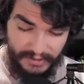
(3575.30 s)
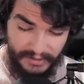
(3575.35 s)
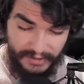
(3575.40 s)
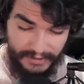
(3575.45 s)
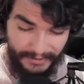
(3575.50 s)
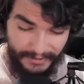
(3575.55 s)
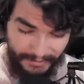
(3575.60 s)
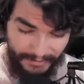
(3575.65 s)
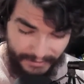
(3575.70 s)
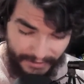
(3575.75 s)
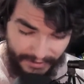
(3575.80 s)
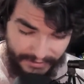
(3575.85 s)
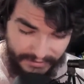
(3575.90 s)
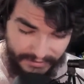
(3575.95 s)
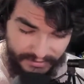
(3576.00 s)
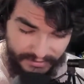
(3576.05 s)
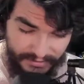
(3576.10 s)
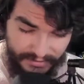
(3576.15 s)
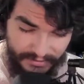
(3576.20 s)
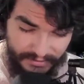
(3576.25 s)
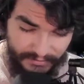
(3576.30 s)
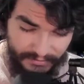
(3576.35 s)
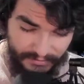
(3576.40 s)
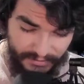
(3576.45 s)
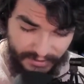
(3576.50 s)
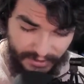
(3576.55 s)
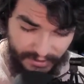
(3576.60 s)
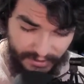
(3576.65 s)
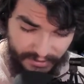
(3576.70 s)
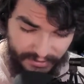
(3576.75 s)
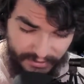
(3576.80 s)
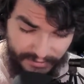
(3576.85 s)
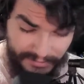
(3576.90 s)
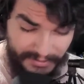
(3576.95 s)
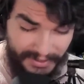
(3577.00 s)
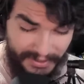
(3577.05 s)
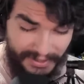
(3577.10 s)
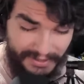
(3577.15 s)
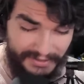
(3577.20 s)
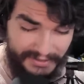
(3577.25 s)
That's reality.
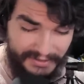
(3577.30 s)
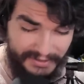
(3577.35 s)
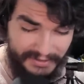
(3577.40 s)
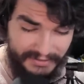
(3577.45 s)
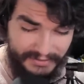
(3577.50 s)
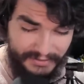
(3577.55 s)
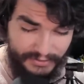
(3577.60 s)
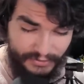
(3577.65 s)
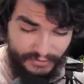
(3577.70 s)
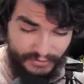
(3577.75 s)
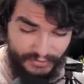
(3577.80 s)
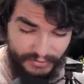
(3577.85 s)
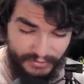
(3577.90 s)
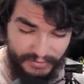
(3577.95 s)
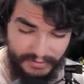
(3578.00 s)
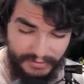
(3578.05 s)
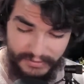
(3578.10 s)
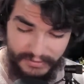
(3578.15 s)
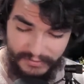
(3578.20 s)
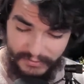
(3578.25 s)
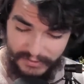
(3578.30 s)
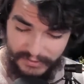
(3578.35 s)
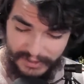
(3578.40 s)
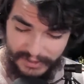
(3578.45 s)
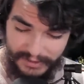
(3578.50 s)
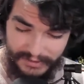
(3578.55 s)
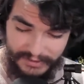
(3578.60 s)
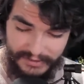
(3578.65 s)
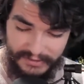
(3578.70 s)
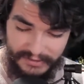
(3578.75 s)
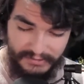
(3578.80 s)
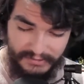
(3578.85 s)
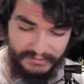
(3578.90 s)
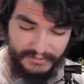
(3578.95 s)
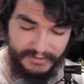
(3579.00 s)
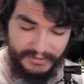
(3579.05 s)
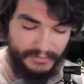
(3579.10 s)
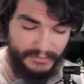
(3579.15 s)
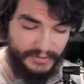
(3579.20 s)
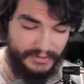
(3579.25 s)
Reality is the truth. Reality is the
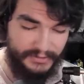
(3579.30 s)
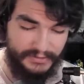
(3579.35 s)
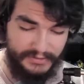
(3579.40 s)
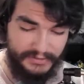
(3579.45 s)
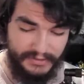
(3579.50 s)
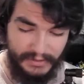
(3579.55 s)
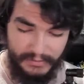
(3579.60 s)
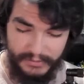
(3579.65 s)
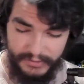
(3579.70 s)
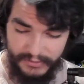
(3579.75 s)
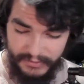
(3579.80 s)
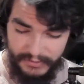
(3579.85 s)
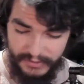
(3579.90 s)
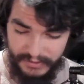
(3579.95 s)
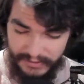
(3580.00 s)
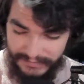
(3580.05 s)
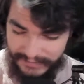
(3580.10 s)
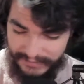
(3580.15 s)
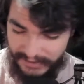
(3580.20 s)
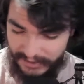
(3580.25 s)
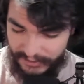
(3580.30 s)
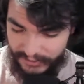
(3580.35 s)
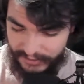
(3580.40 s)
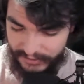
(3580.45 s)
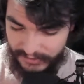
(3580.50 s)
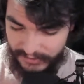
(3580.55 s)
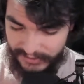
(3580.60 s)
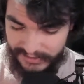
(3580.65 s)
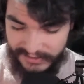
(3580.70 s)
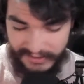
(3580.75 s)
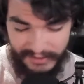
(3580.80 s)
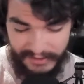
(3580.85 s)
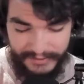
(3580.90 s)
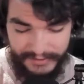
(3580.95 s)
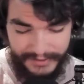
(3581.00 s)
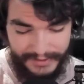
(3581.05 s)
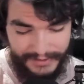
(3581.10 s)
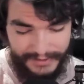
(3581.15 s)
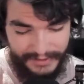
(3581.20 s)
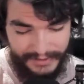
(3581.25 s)
fundamental substrate of nature. It's the
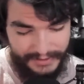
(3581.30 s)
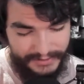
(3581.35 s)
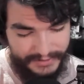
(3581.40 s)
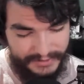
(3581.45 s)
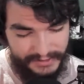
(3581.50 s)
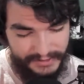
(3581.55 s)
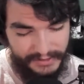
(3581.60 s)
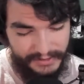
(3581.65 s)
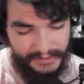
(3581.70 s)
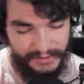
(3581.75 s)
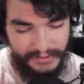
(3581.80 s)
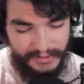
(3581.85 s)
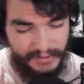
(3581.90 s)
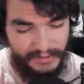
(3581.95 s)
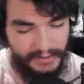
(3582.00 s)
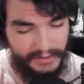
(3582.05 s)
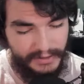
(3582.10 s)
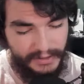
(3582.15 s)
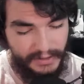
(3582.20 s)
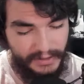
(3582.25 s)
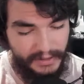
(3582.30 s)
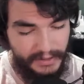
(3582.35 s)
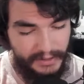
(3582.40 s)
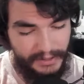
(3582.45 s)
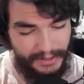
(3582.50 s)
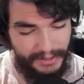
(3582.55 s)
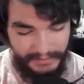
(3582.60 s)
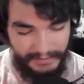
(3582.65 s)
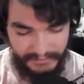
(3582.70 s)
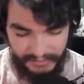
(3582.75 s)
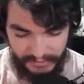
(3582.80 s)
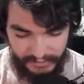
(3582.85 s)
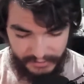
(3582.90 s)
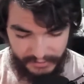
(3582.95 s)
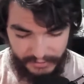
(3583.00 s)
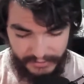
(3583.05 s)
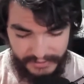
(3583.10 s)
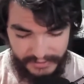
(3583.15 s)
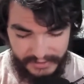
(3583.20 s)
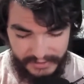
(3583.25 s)
thing that is there after you
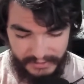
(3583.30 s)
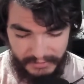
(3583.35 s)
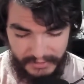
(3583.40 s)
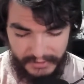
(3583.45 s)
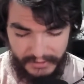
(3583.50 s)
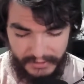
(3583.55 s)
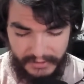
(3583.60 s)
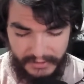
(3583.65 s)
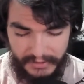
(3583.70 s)
disappear.